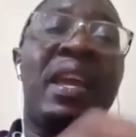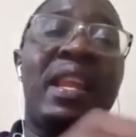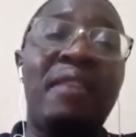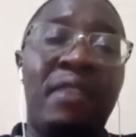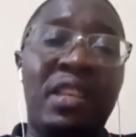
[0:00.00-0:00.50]
The
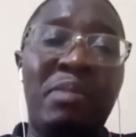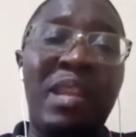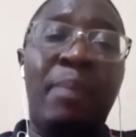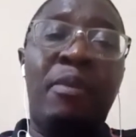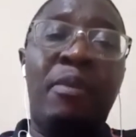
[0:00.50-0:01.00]
FA is made
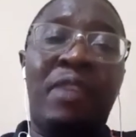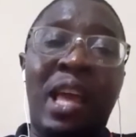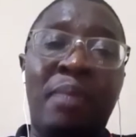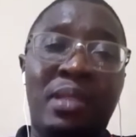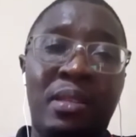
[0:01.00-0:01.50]
up of
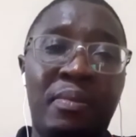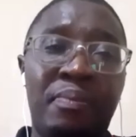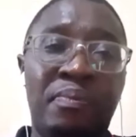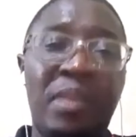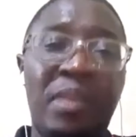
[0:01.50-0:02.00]
clubs.
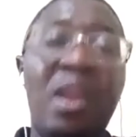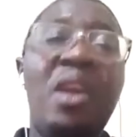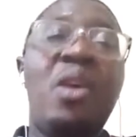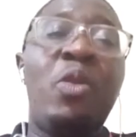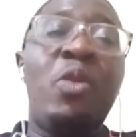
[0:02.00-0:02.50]

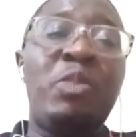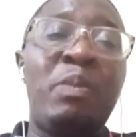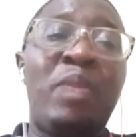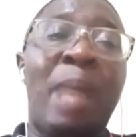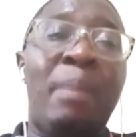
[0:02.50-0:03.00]
Which
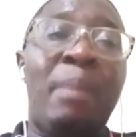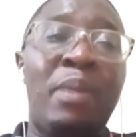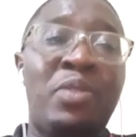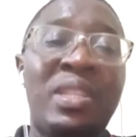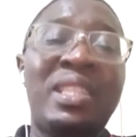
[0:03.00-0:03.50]
people are
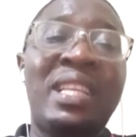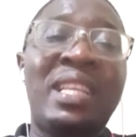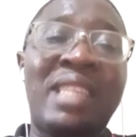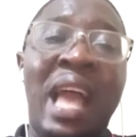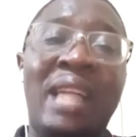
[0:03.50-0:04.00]
perpetrating
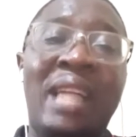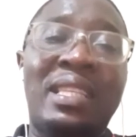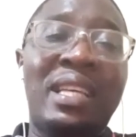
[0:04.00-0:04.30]
this act?